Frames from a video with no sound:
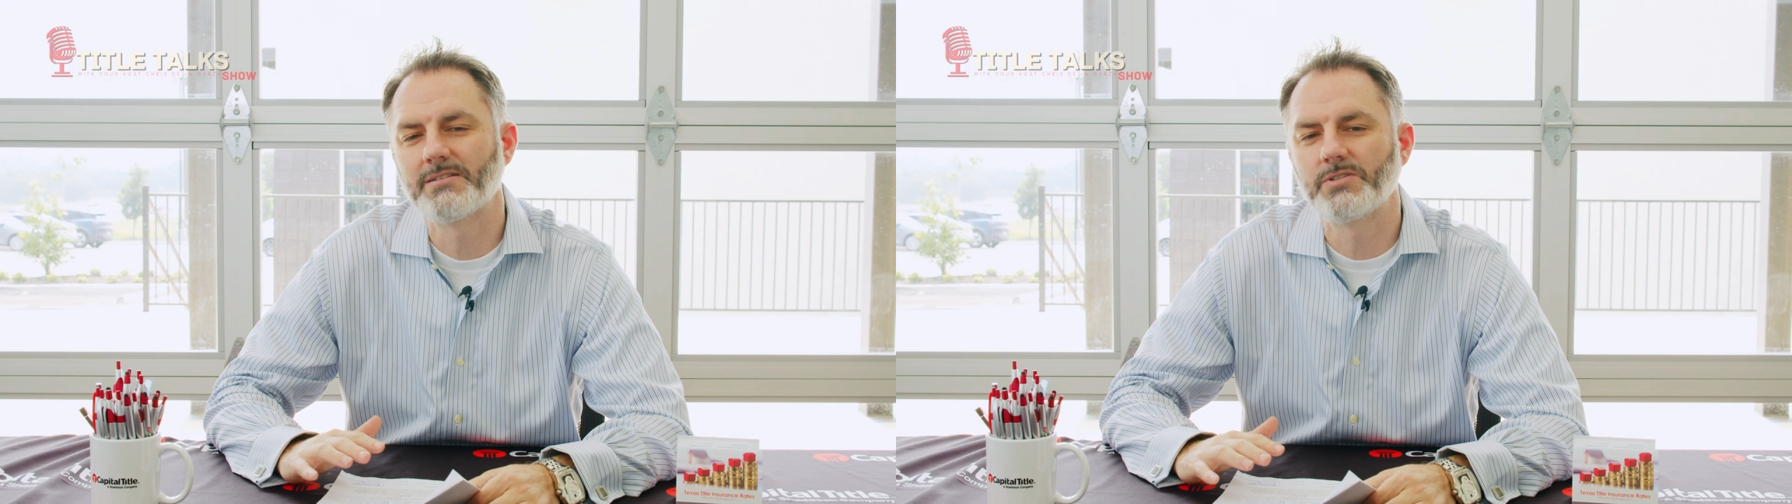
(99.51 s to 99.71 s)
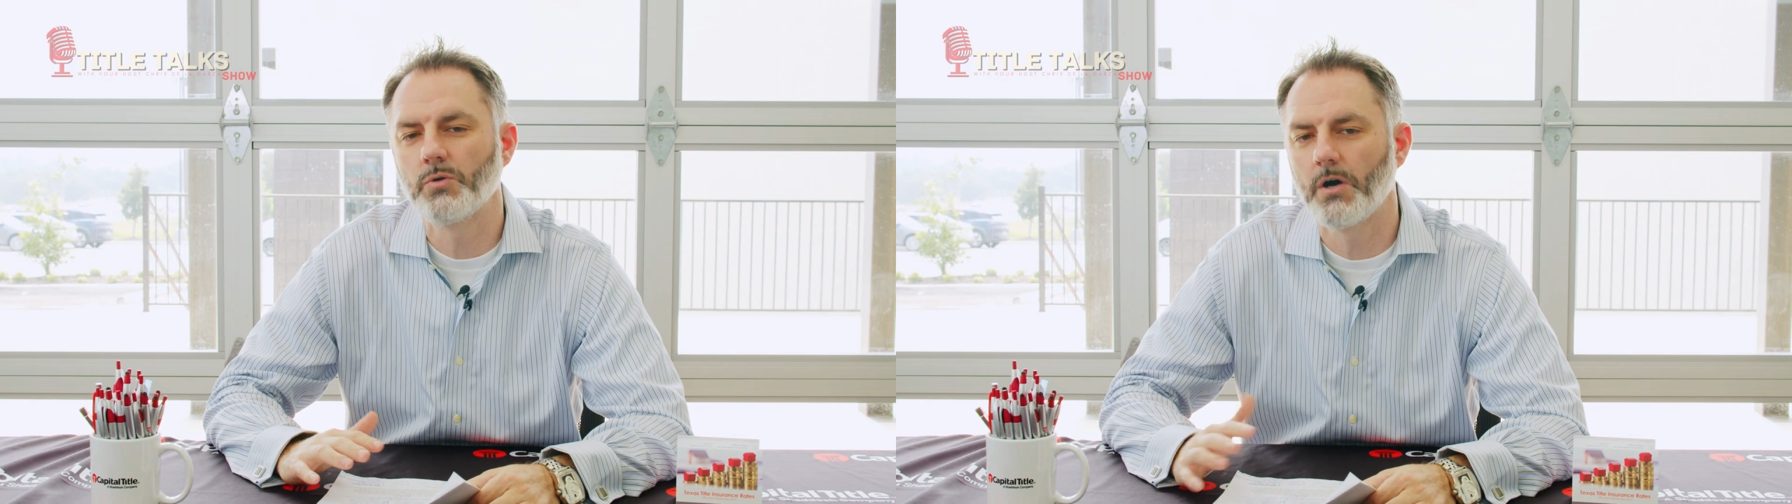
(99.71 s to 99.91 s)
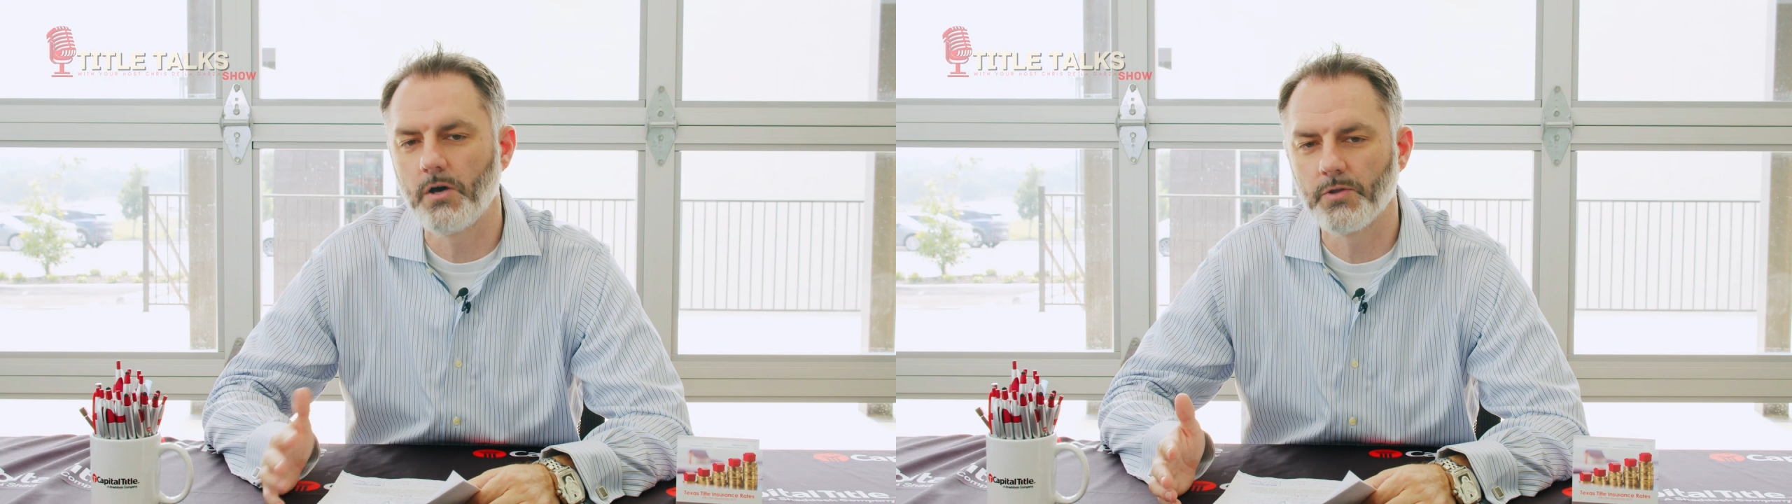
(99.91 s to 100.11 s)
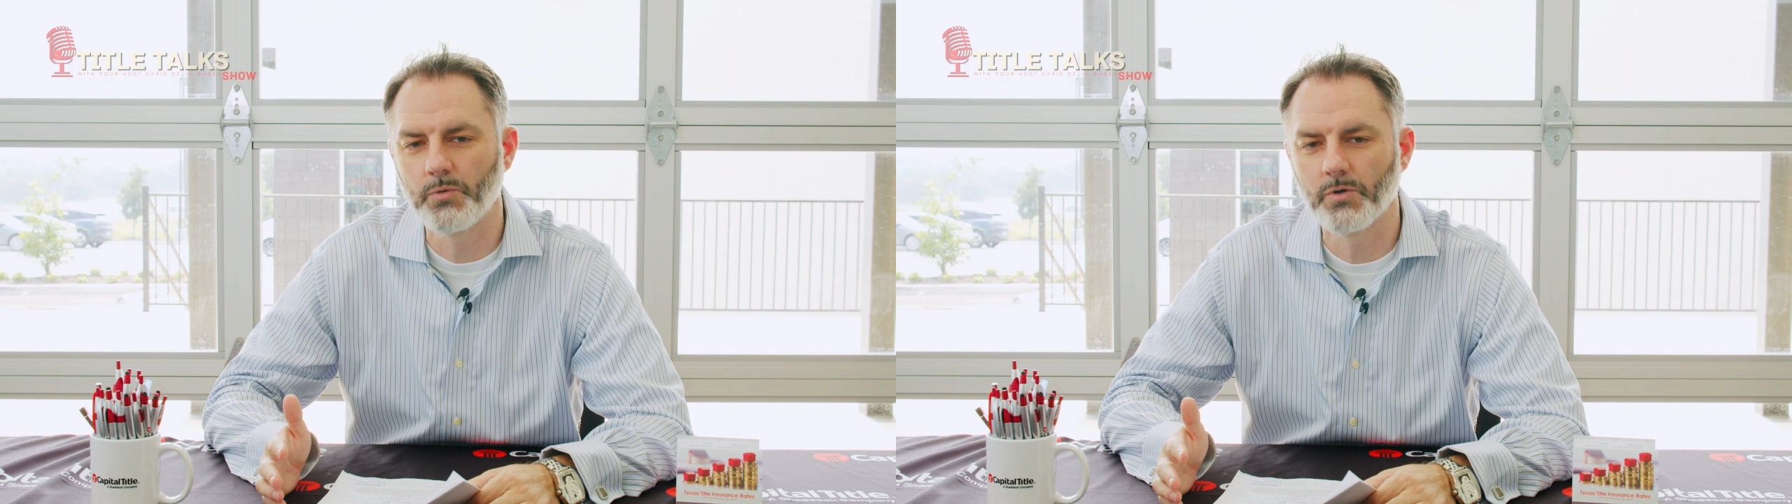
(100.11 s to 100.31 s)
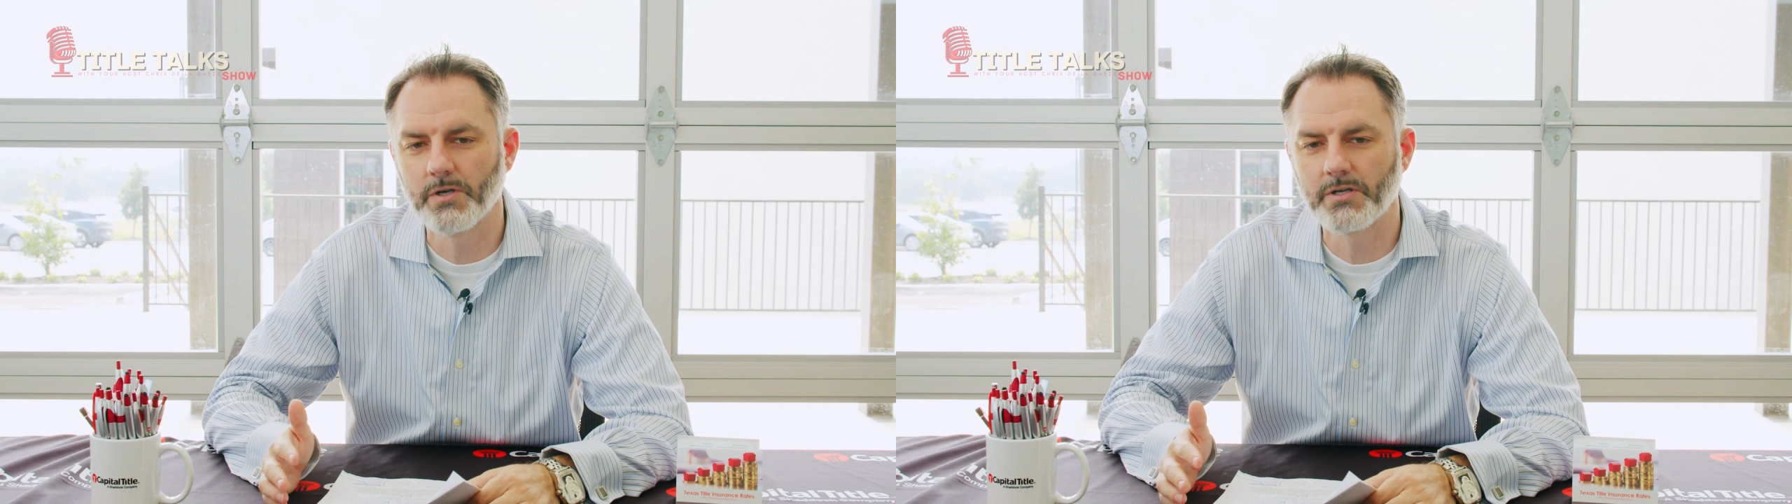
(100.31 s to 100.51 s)
to do all the
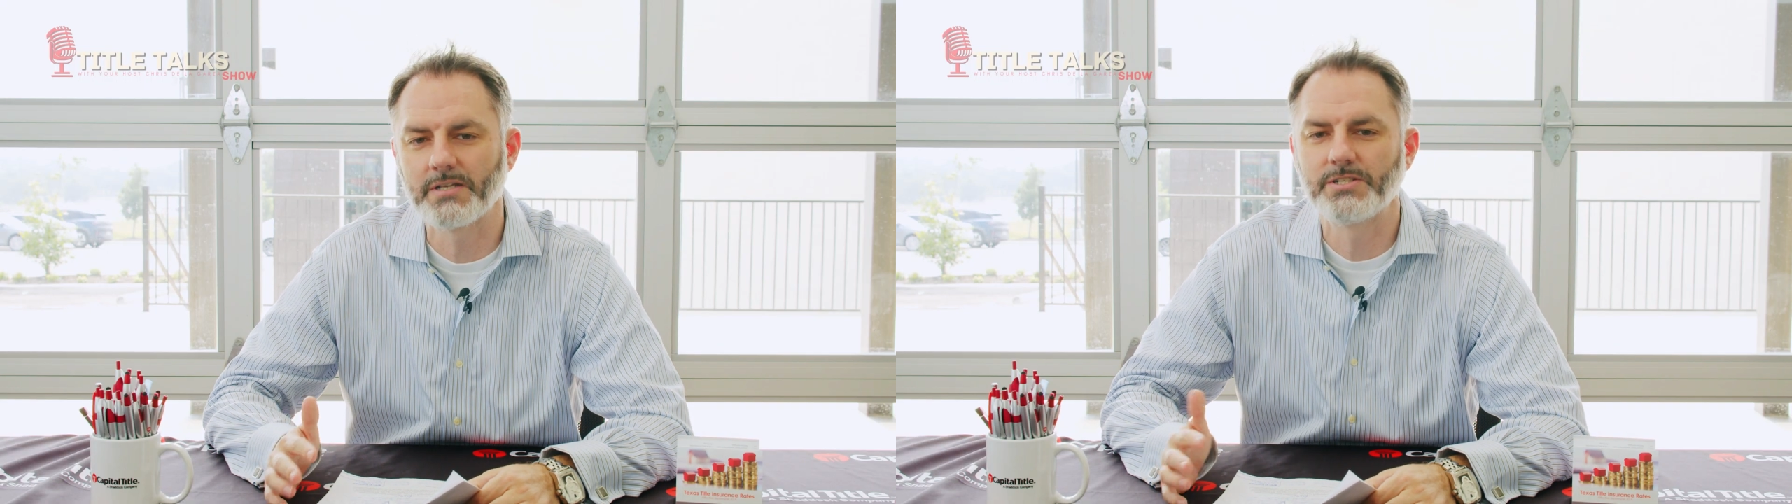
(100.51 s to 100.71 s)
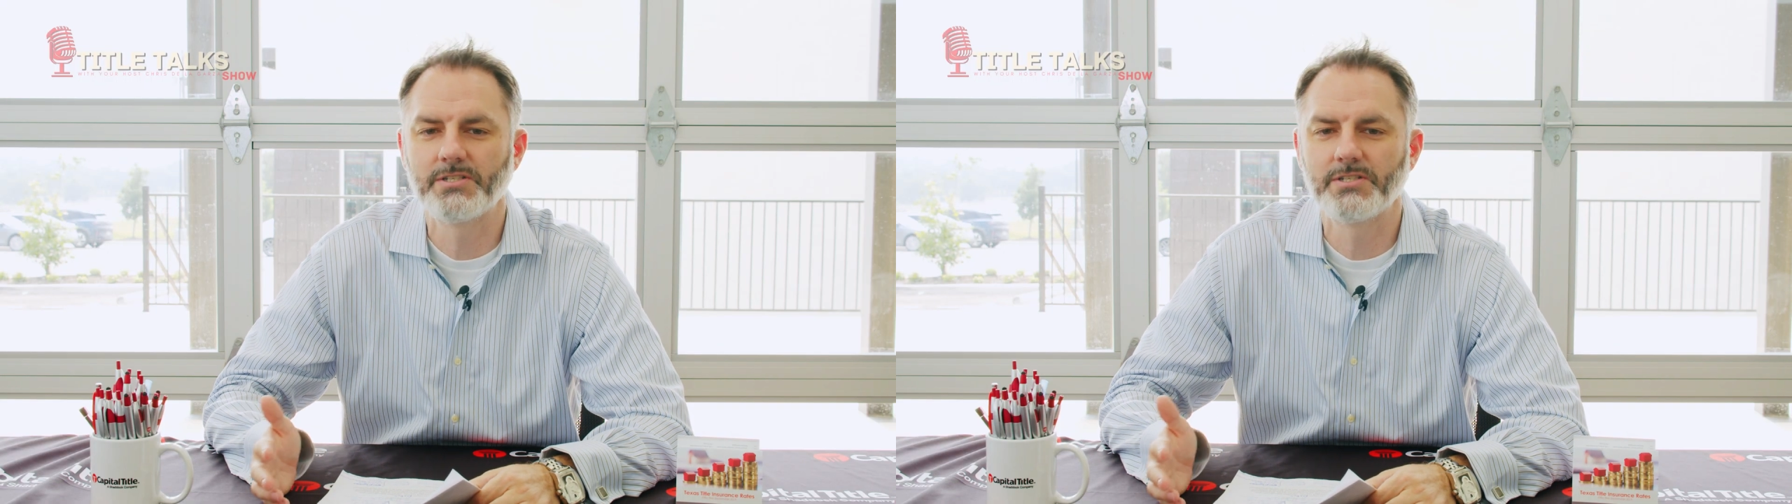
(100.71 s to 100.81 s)
work,